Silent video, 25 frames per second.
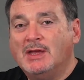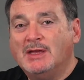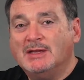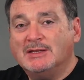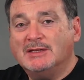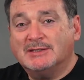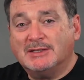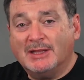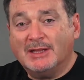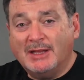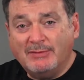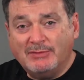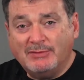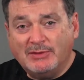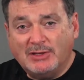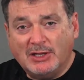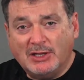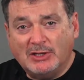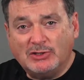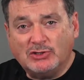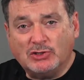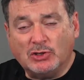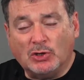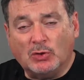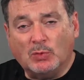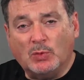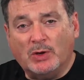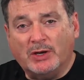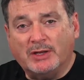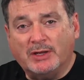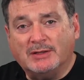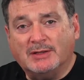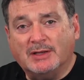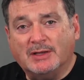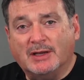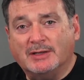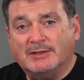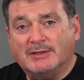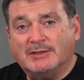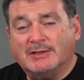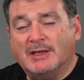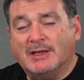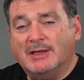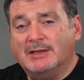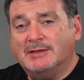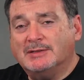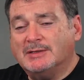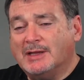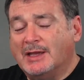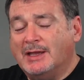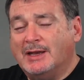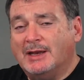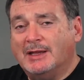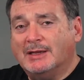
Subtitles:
Slave digital, what it does is it